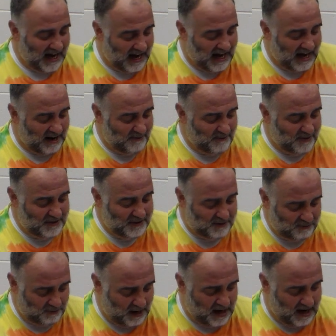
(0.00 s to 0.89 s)
I
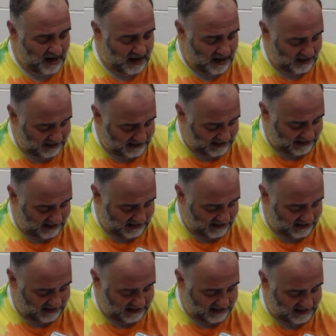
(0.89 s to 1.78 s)
was
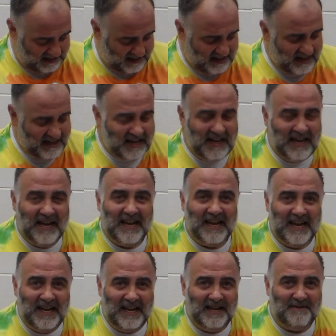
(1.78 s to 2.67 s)
rocking
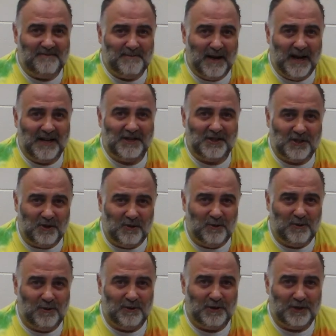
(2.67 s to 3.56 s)
in my
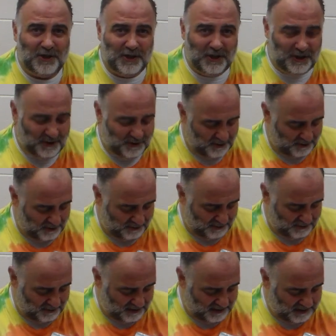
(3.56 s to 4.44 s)
school
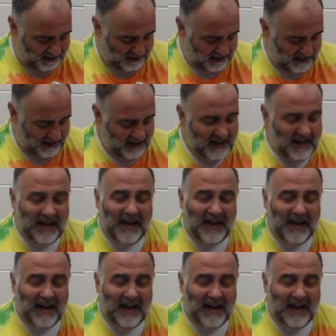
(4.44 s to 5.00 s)
shoes.